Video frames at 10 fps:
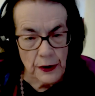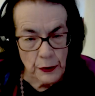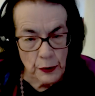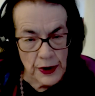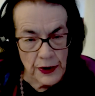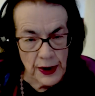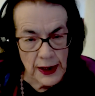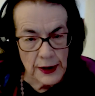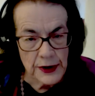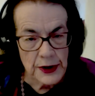
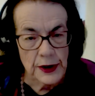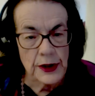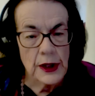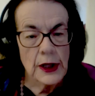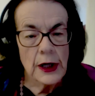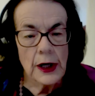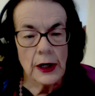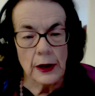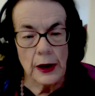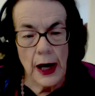3,000
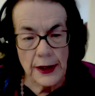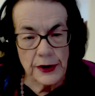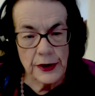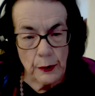and